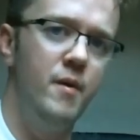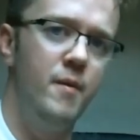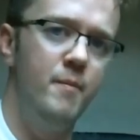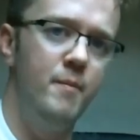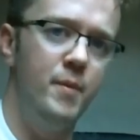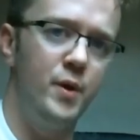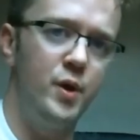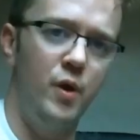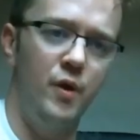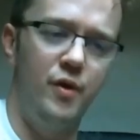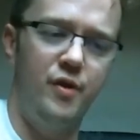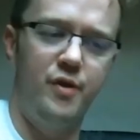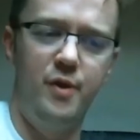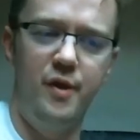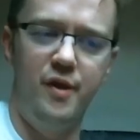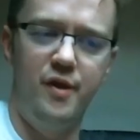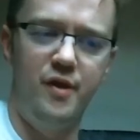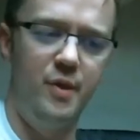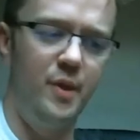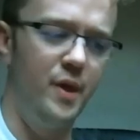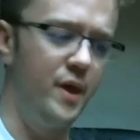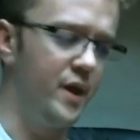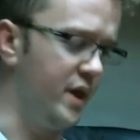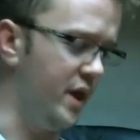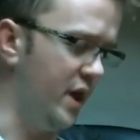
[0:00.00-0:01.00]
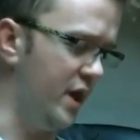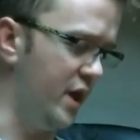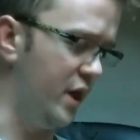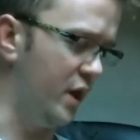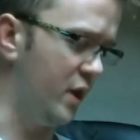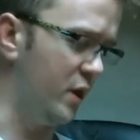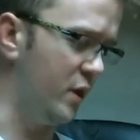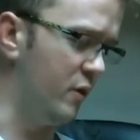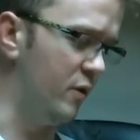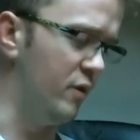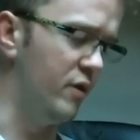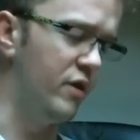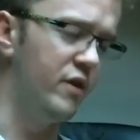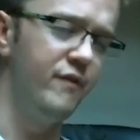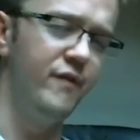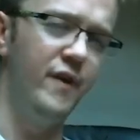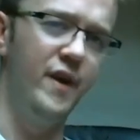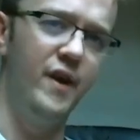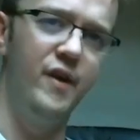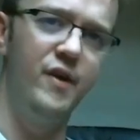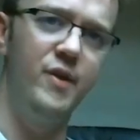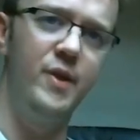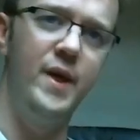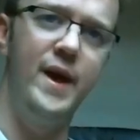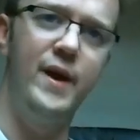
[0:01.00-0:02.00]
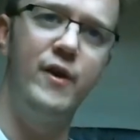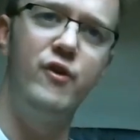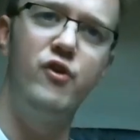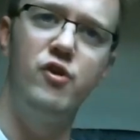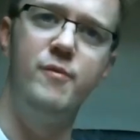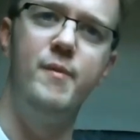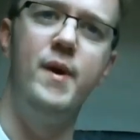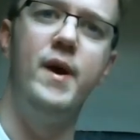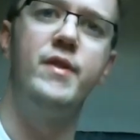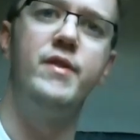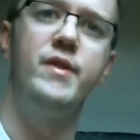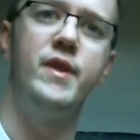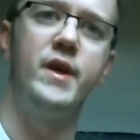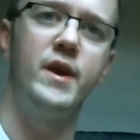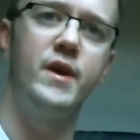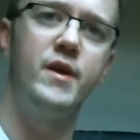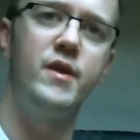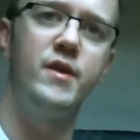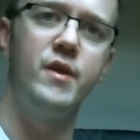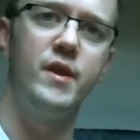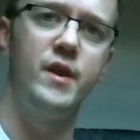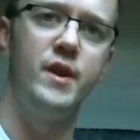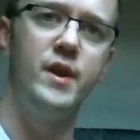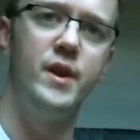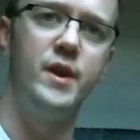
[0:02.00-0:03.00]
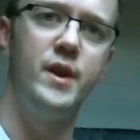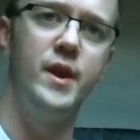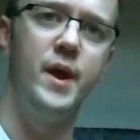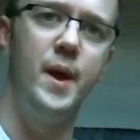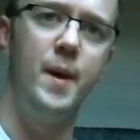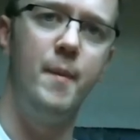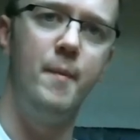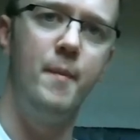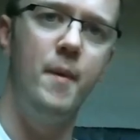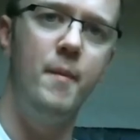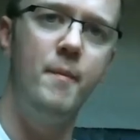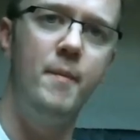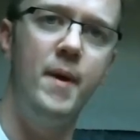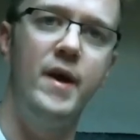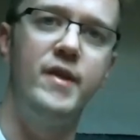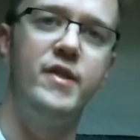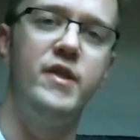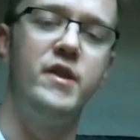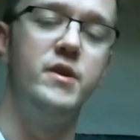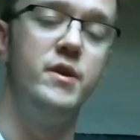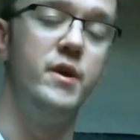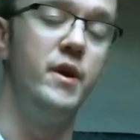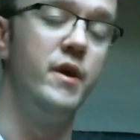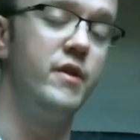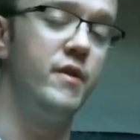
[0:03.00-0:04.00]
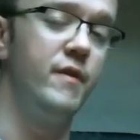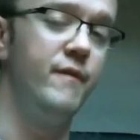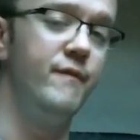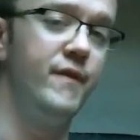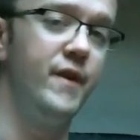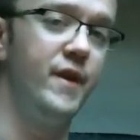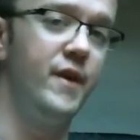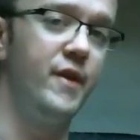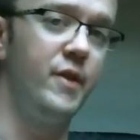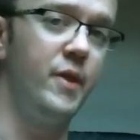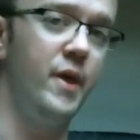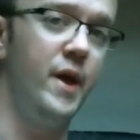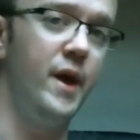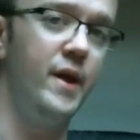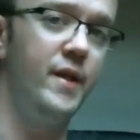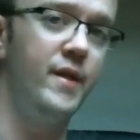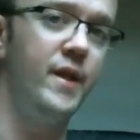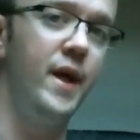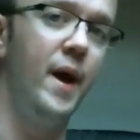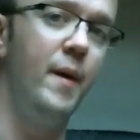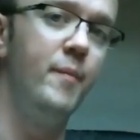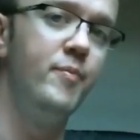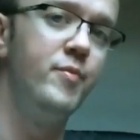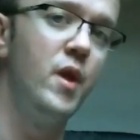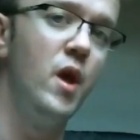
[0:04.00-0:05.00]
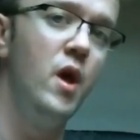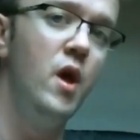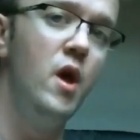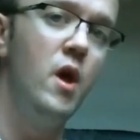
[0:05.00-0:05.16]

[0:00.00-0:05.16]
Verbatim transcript: because this lick includes things like chromatics and um, passing notes and things like that.